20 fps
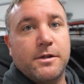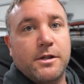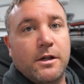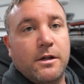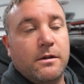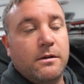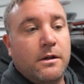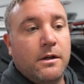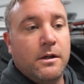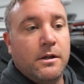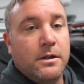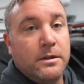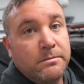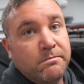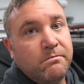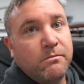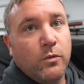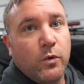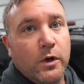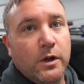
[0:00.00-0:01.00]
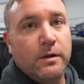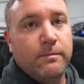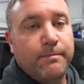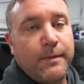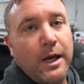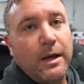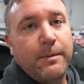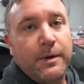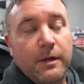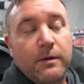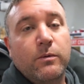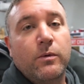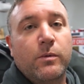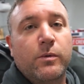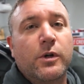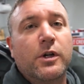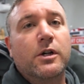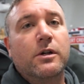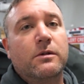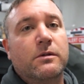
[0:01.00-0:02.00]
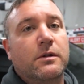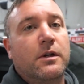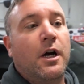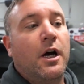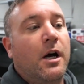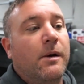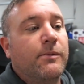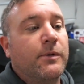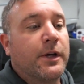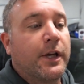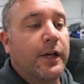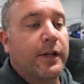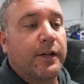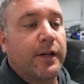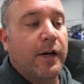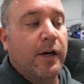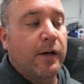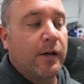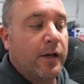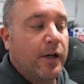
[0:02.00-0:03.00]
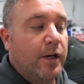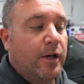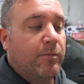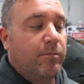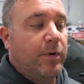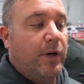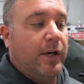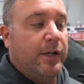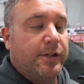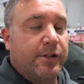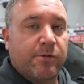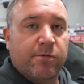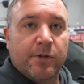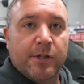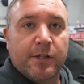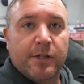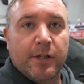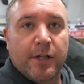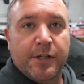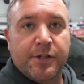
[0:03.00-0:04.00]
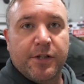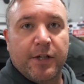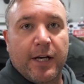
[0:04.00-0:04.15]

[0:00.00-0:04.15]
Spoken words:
So we'll get there, but just wanted to let